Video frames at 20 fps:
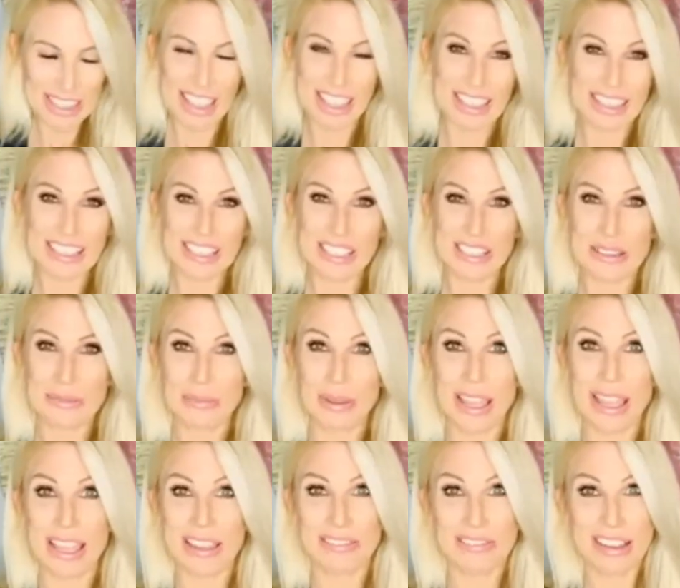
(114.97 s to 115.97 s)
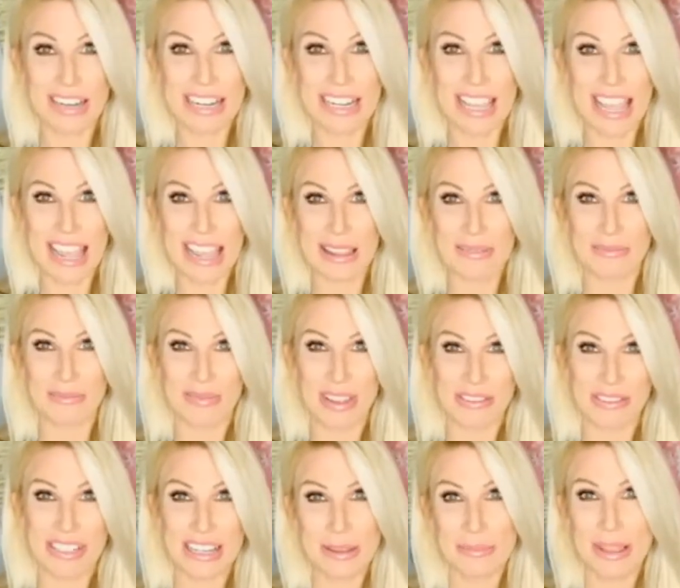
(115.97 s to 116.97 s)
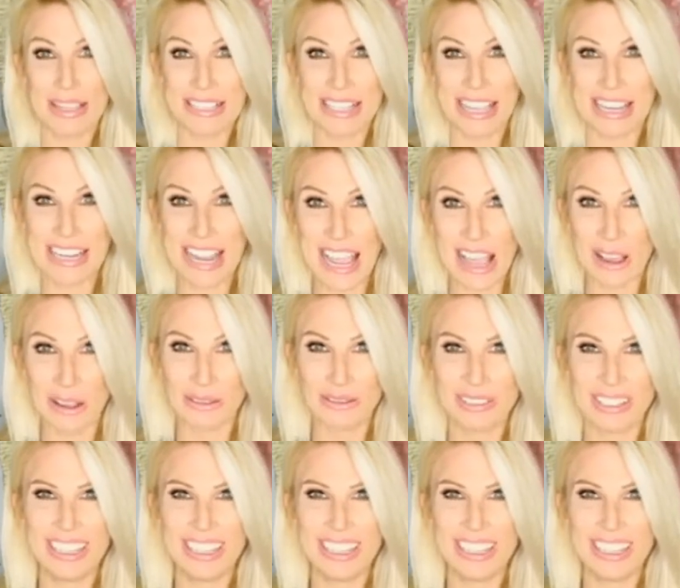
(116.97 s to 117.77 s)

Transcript: guess you could play a funny game every time I say now.